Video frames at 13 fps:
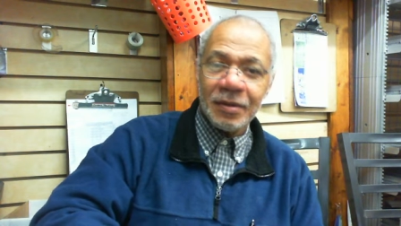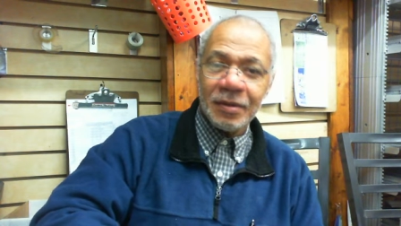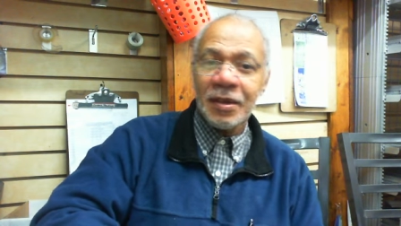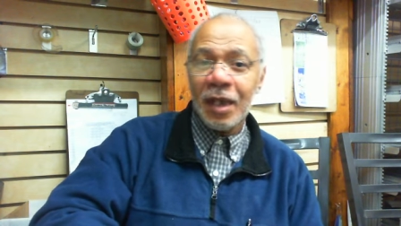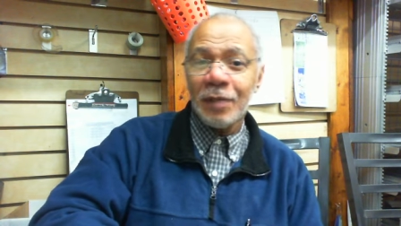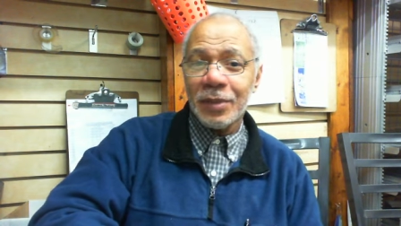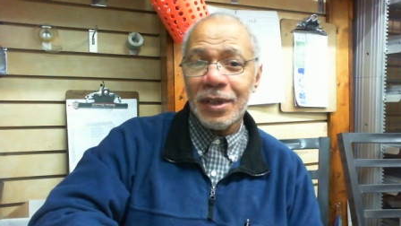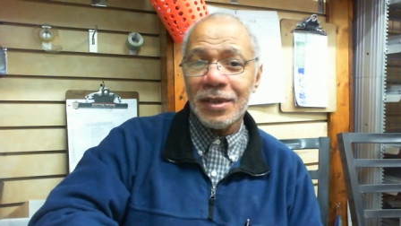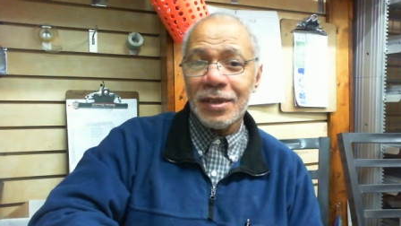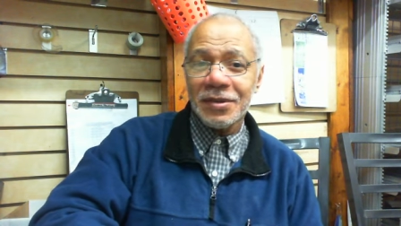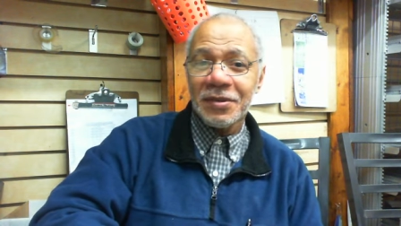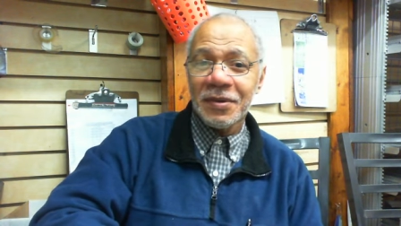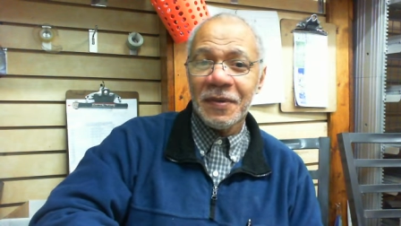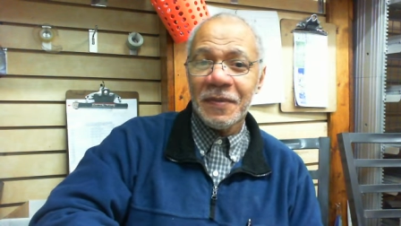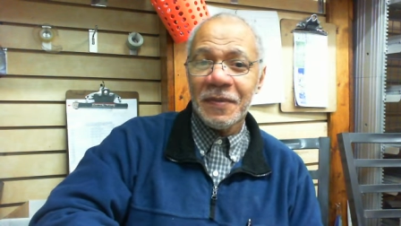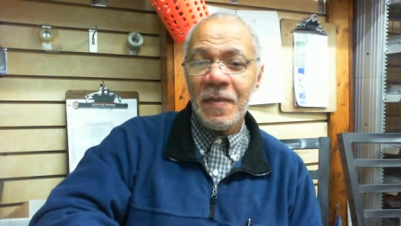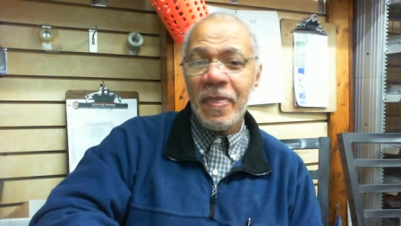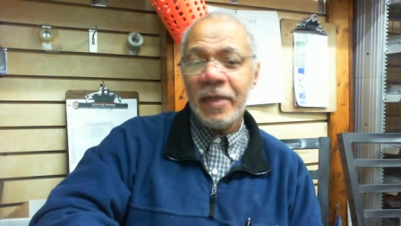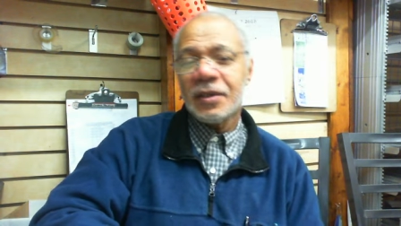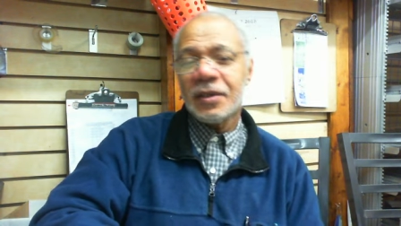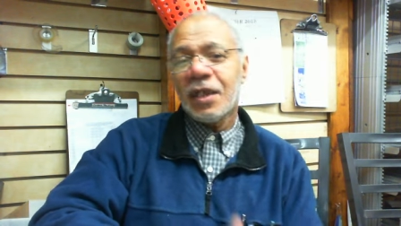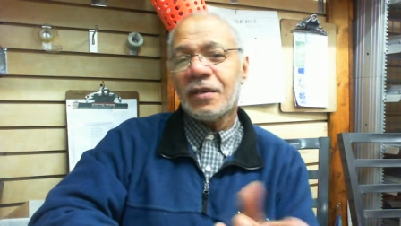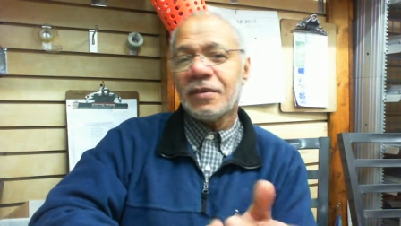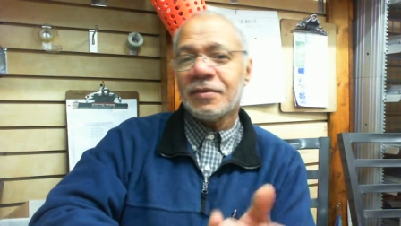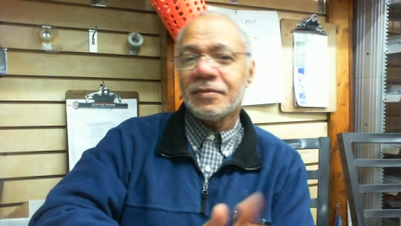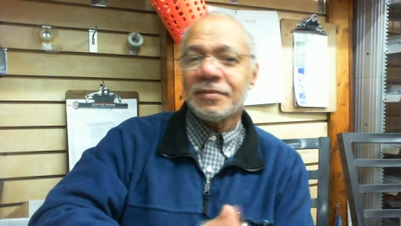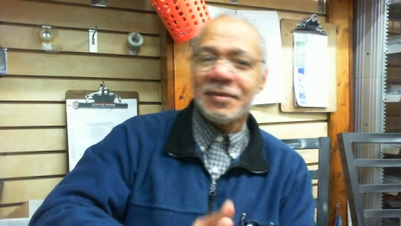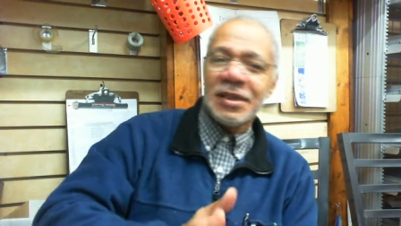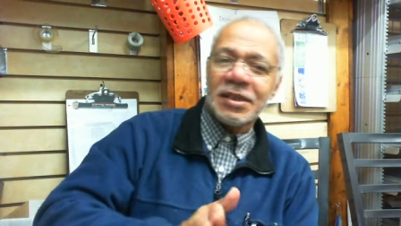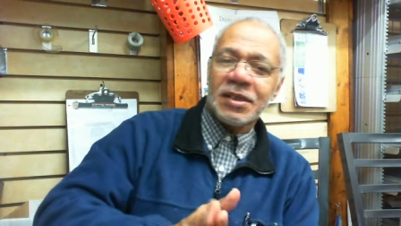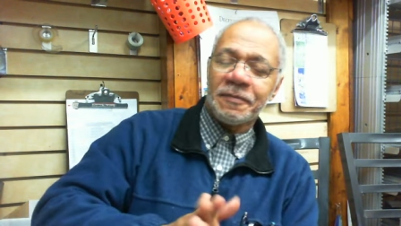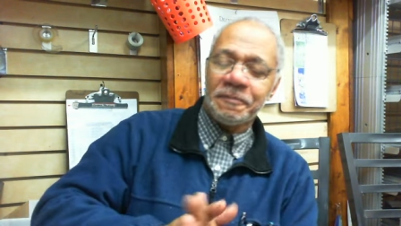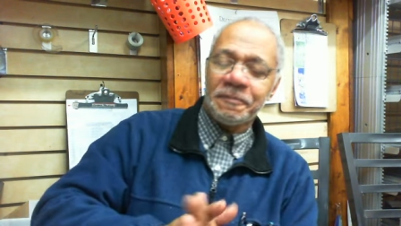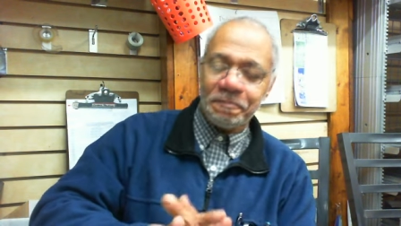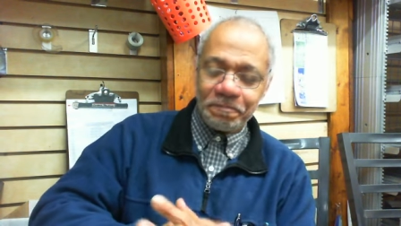God bless her. Now, listen.